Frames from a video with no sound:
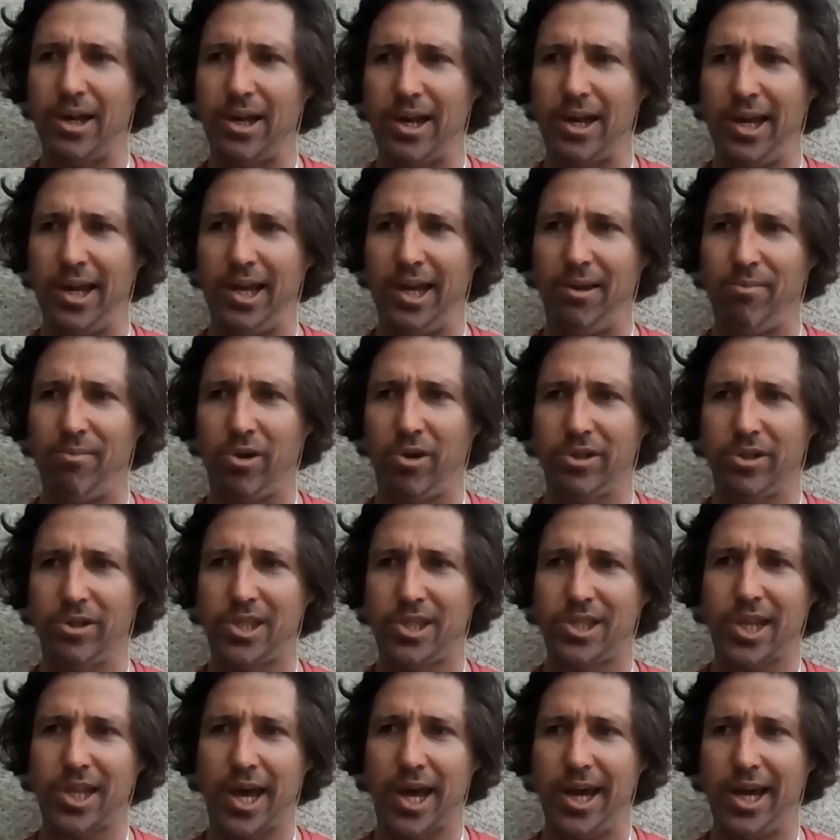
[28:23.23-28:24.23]
uh, him on
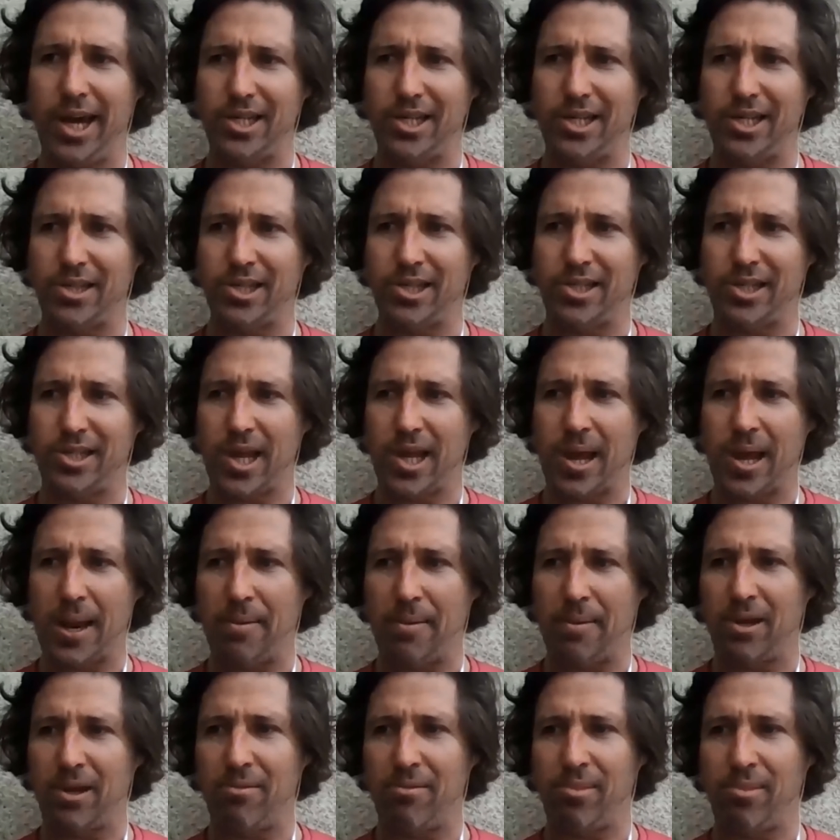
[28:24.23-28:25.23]
stage as a
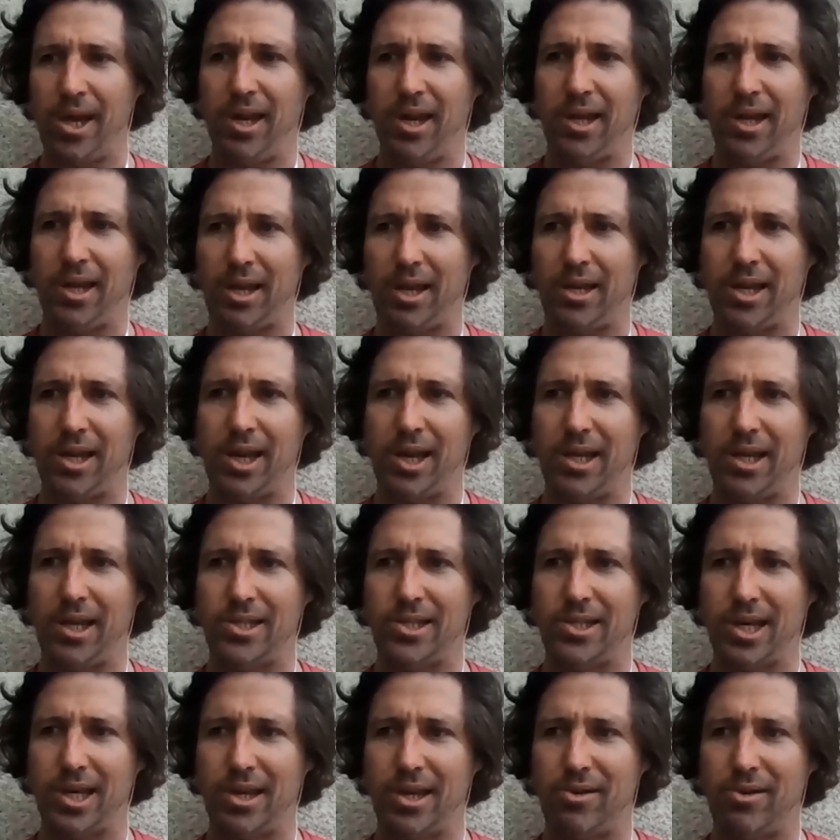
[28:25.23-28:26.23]
stand-up comedian, and he
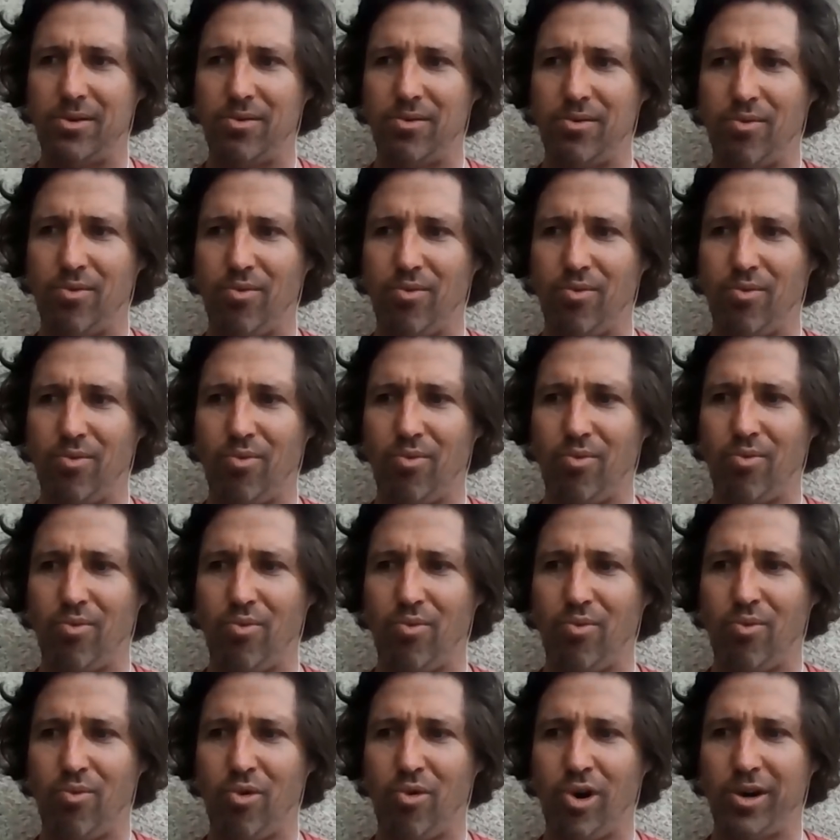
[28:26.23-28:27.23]
said
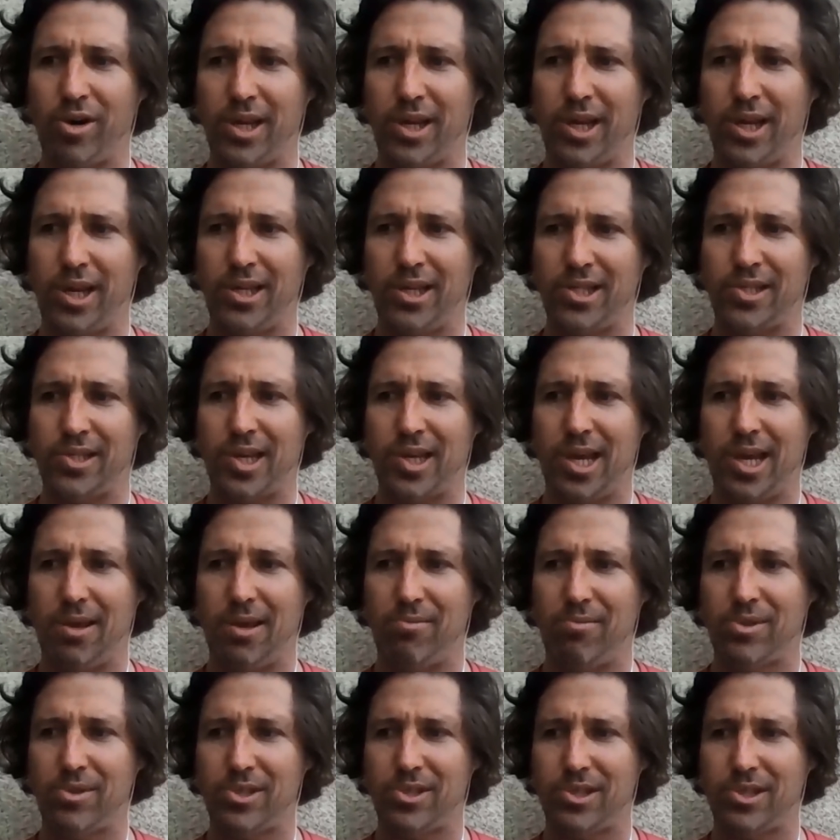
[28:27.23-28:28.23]
what he
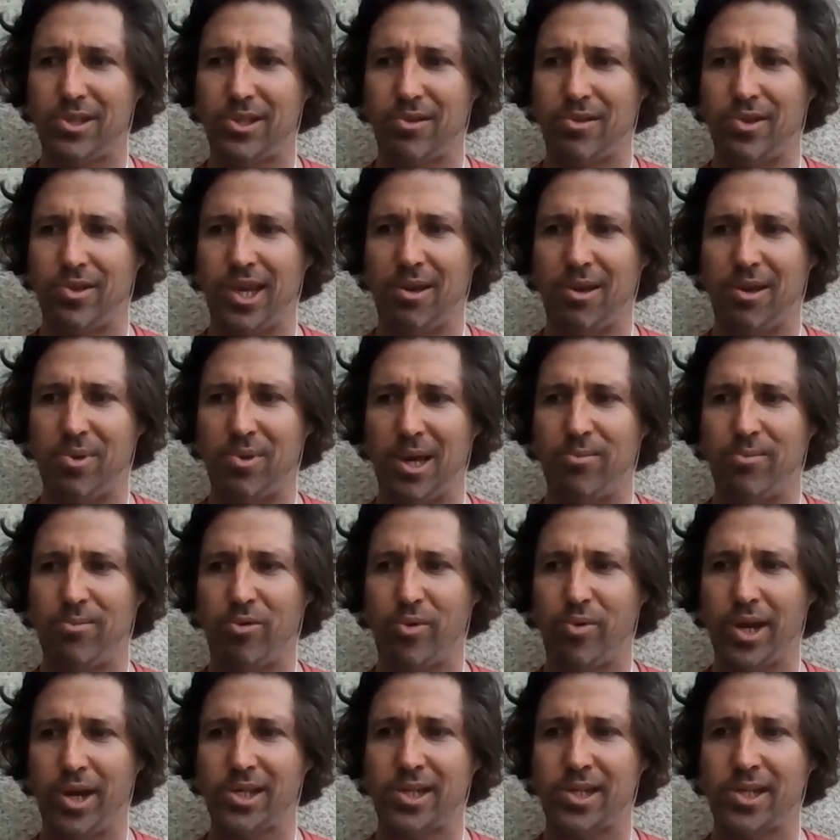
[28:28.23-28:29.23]
seems to think
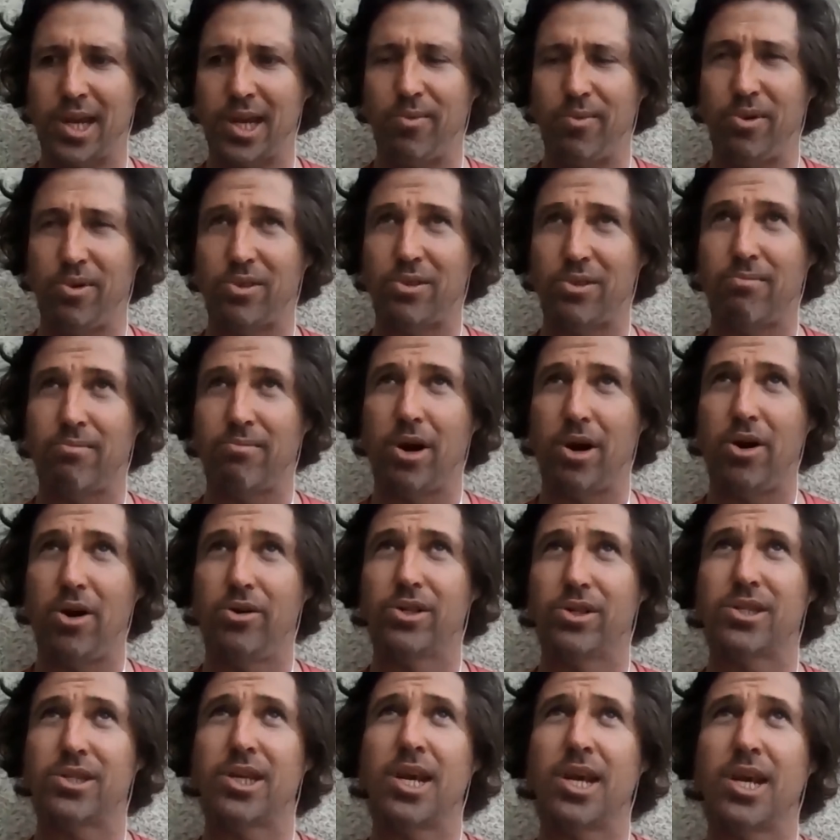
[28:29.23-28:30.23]
people resonate with the
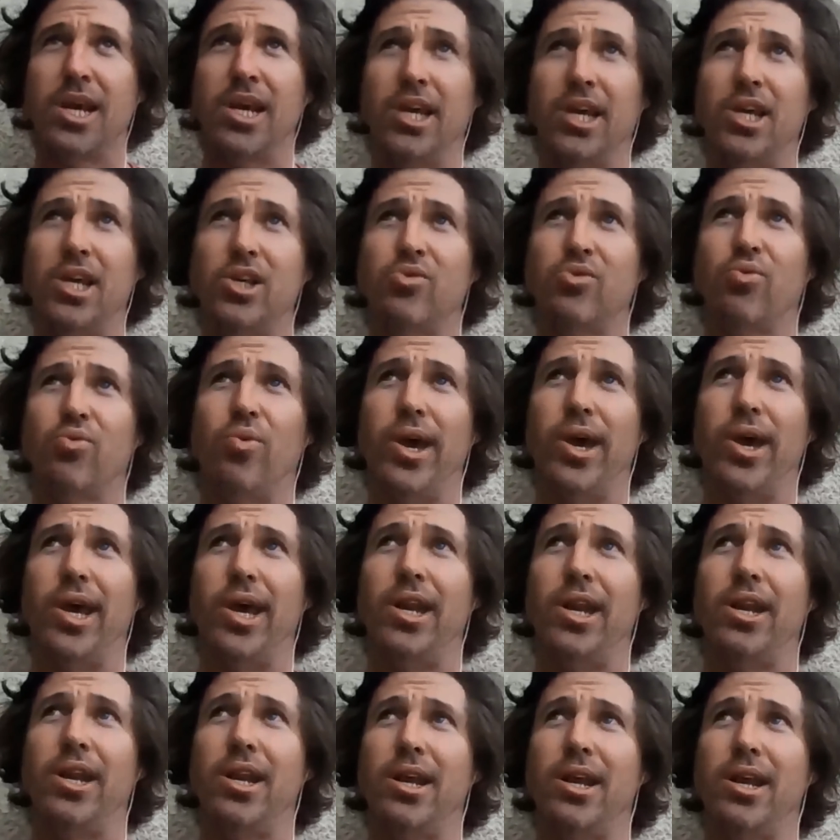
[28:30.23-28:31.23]
most is
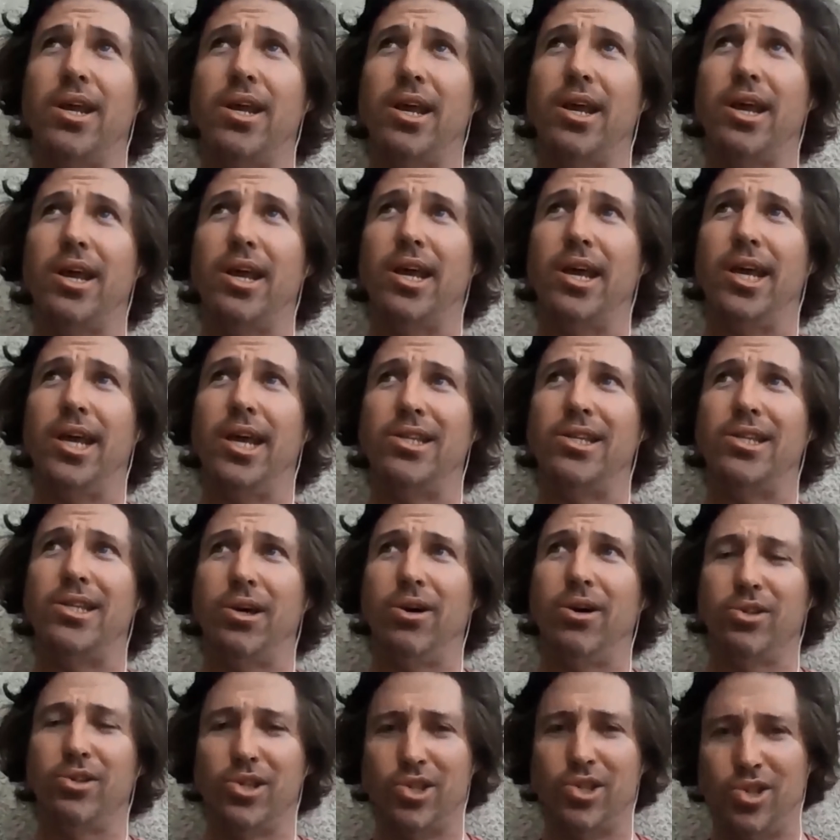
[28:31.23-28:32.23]
when he
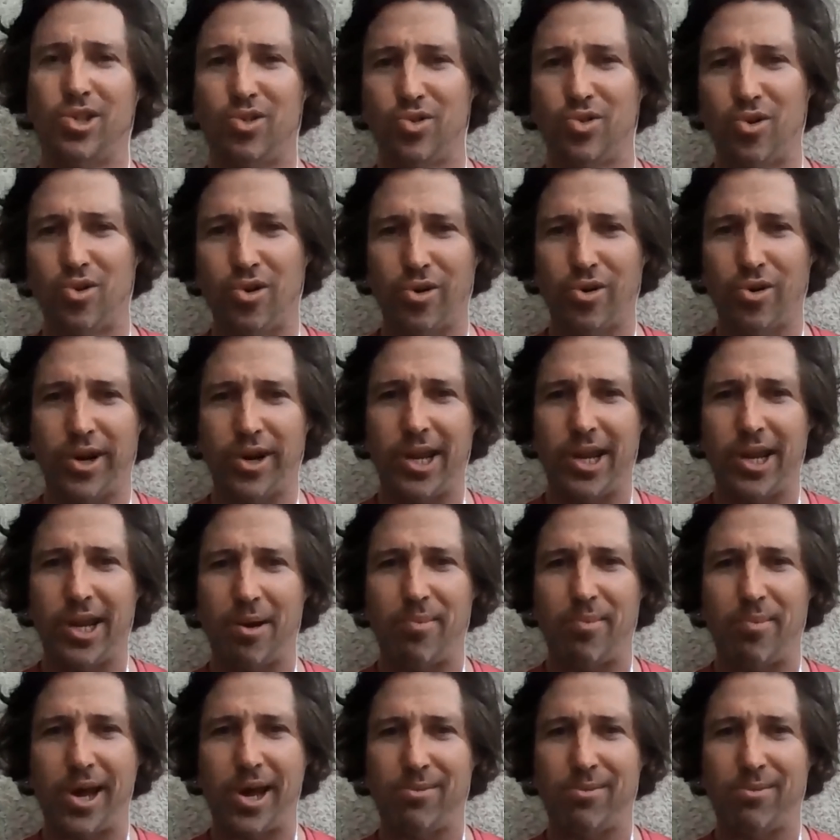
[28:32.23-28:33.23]
tells a story
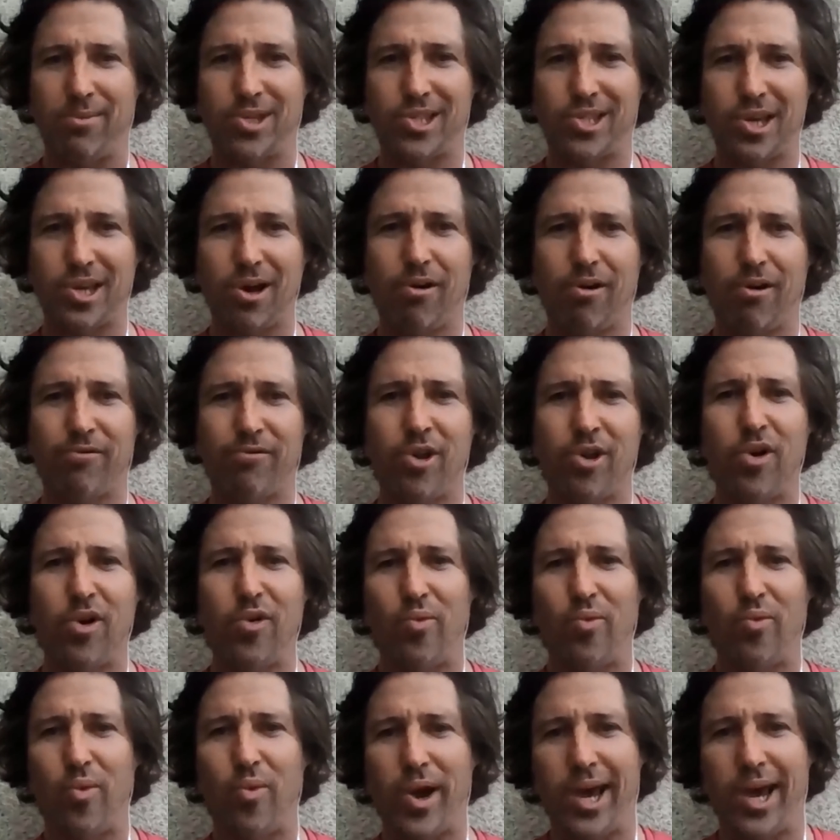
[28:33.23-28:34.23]
about himself
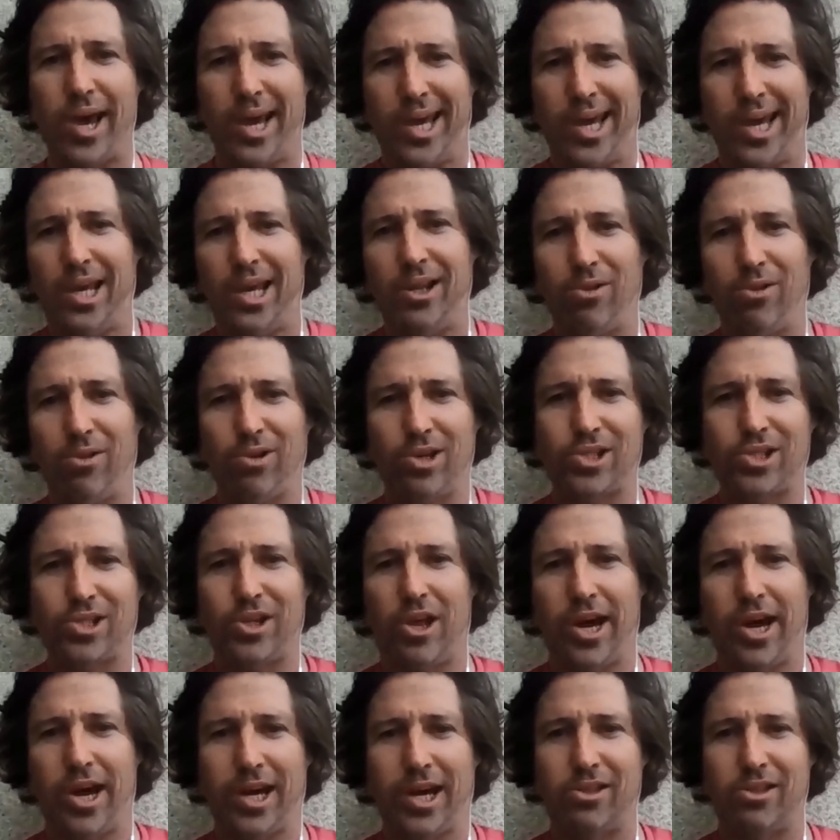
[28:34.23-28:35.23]
where he looks
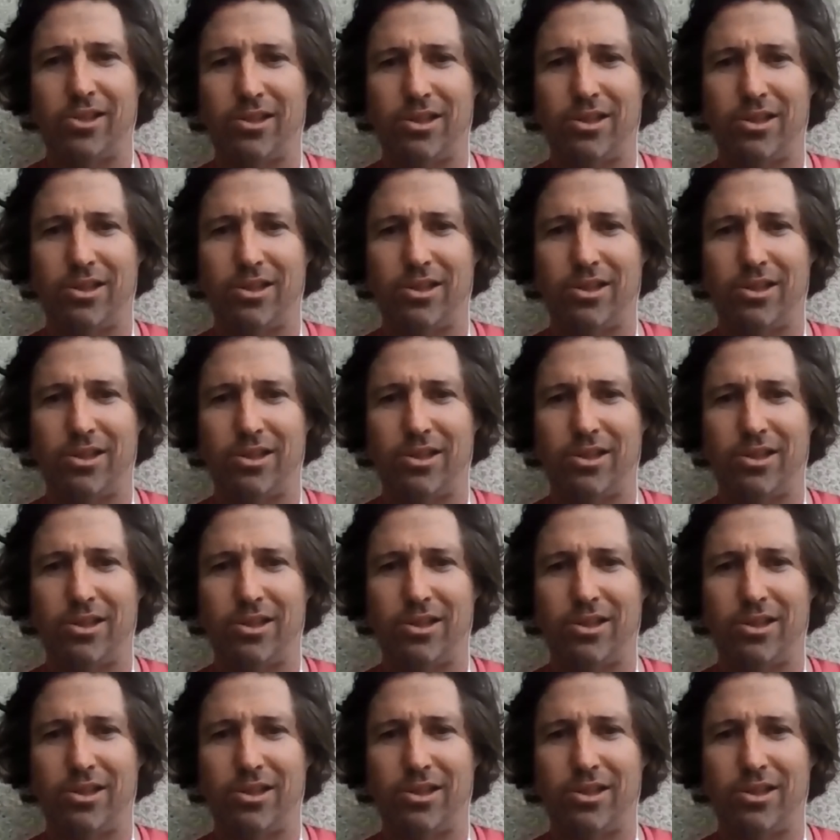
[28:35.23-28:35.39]
like